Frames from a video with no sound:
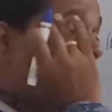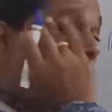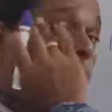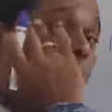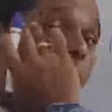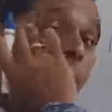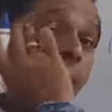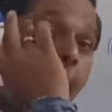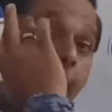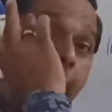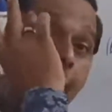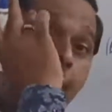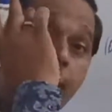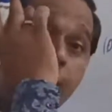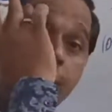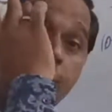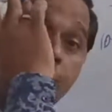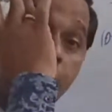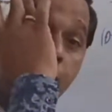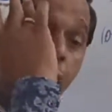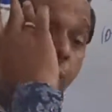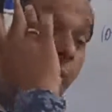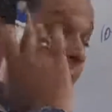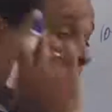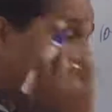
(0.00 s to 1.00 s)

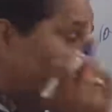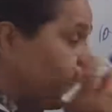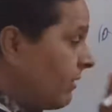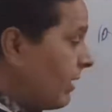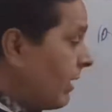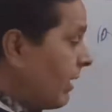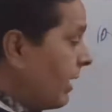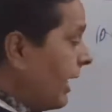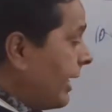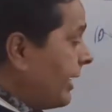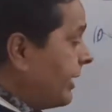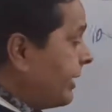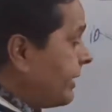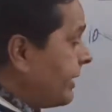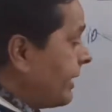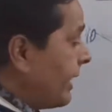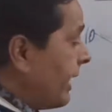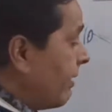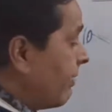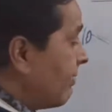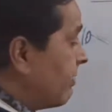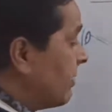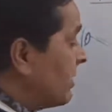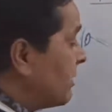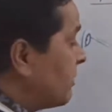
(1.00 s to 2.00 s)
and whenever light
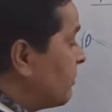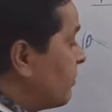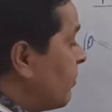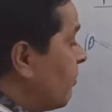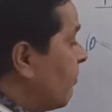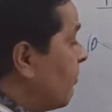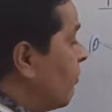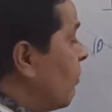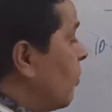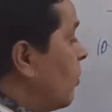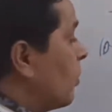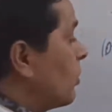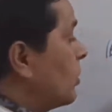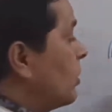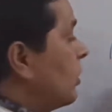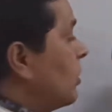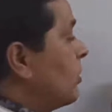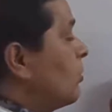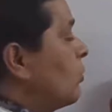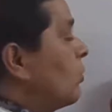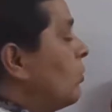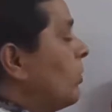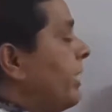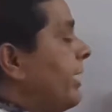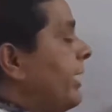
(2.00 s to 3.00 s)
travels from
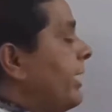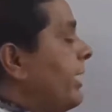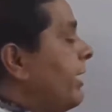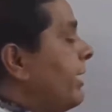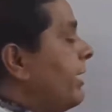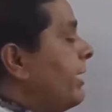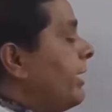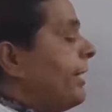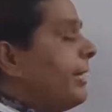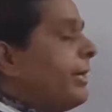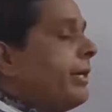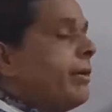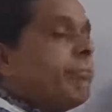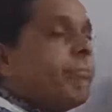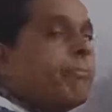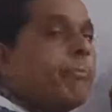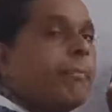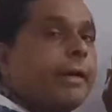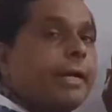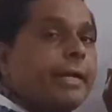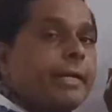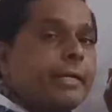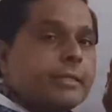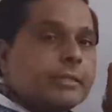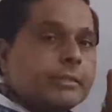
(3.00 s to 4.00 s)
water to air, it
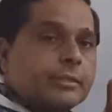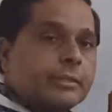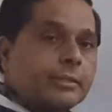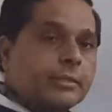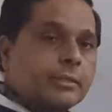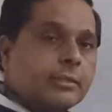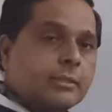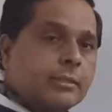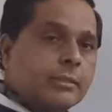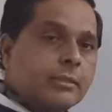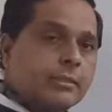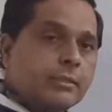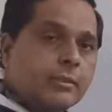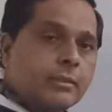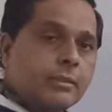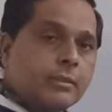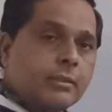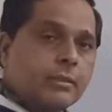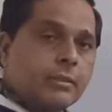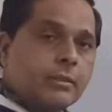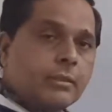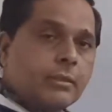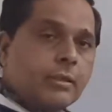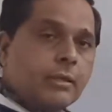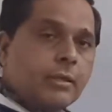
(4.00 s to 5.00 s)
bends,
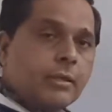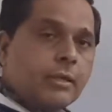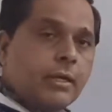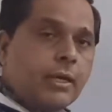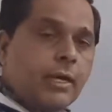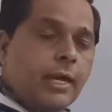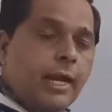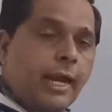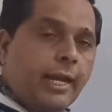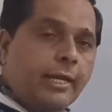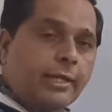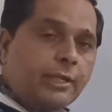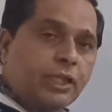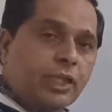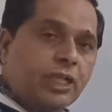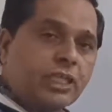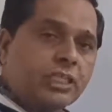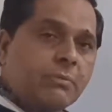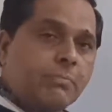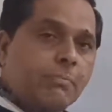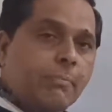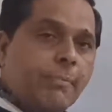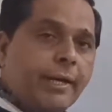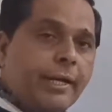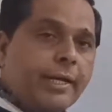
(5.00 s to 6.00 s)
and
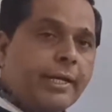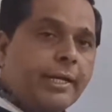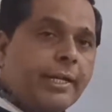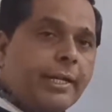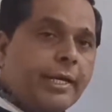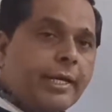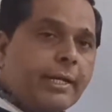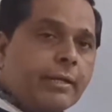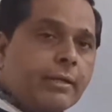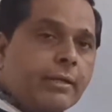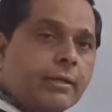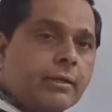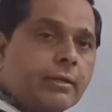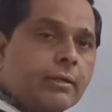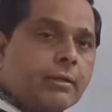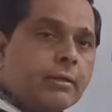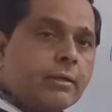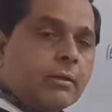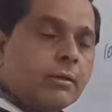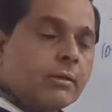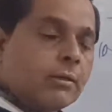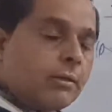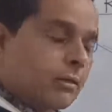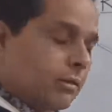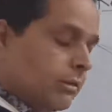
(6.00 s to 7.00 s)
this bending,
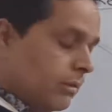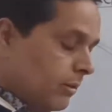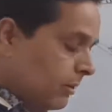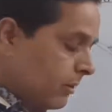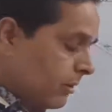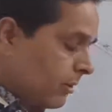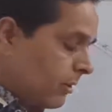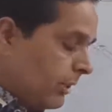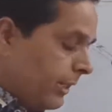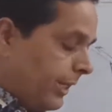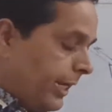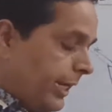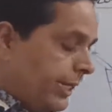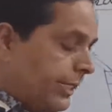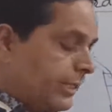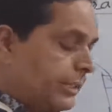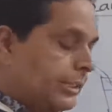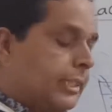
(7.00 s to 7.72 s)
it is